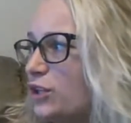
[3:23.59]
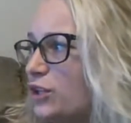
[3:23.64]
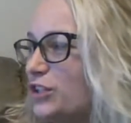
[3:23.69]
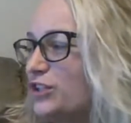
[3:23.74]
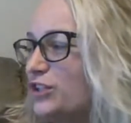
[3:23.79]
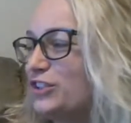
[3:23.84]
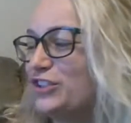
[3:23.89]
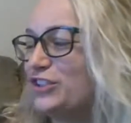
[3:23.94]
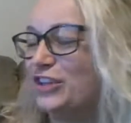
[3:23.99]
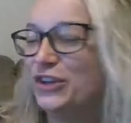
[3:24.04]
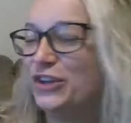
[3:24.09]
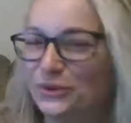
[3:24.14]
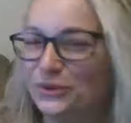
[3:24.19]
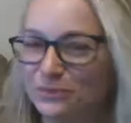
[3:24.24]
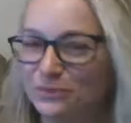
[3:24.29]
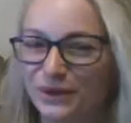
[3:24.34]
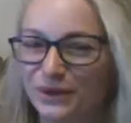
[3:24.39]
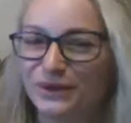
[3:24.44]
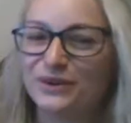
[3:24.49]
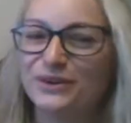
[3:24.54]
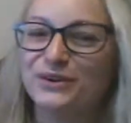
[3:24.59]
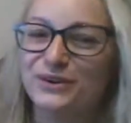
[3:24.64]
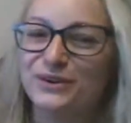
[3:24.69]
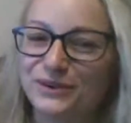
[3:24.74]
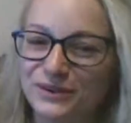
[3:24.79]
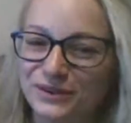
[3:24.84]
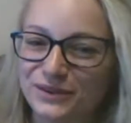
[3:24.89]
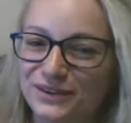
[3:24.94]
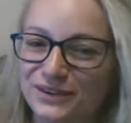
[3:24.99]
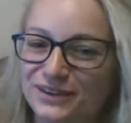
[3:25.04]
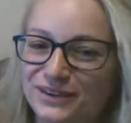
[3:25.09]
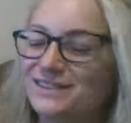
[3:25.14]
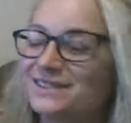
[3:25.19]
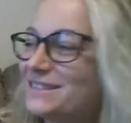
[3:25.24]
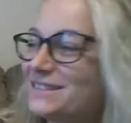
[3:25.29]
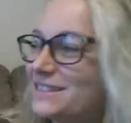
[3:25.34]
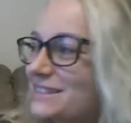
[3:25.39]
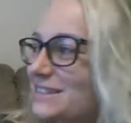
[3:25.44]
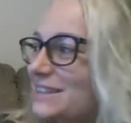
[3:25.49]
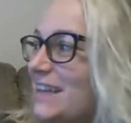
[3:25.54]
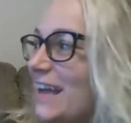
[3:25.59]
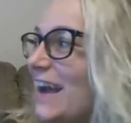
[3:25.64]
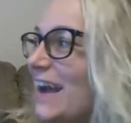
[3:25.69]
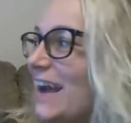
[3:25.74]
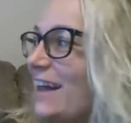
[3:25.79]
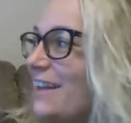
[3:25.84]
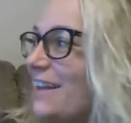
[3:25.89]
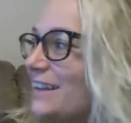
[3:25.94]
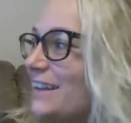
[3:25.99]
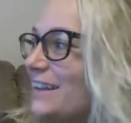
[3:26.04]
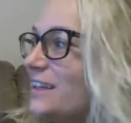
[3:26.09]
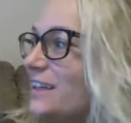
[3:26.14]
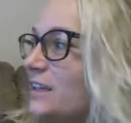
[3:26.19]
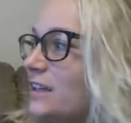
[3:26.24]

Super cool, says Callie.